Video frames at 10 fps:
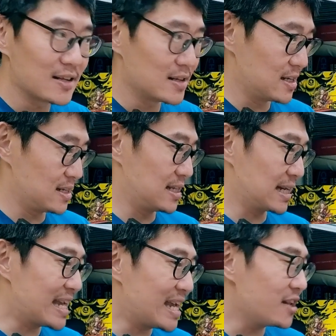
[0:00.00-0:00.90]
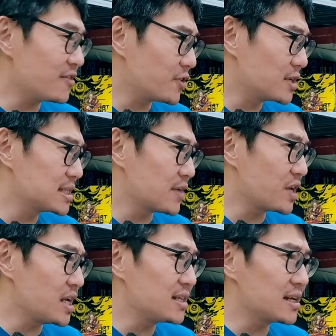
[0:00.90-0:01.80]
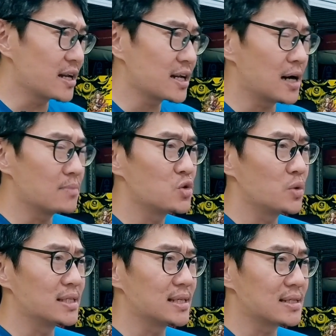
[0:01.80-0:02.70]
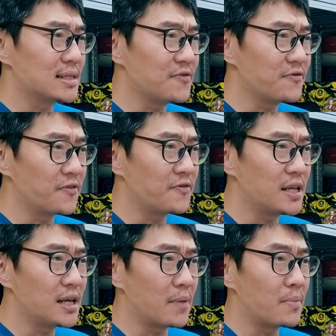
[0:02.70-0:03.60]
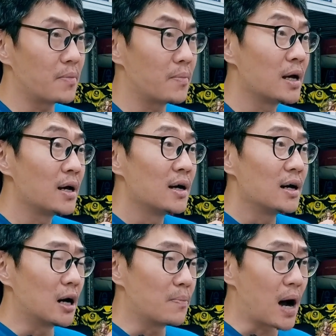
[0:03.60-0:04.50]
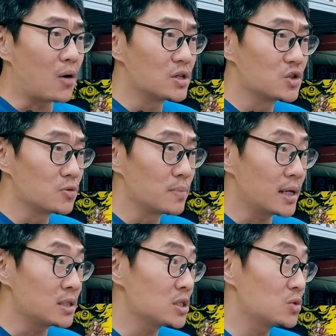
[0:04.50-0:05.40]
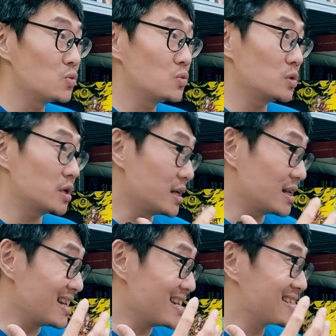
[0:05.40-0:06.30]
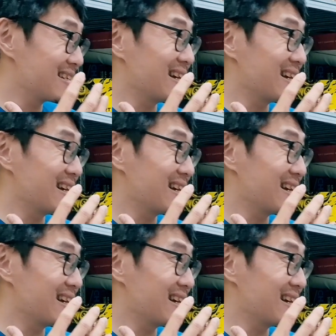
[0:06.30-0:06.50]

The kit for the ZV-E10 comes with a 1650mm power zoom lens. It is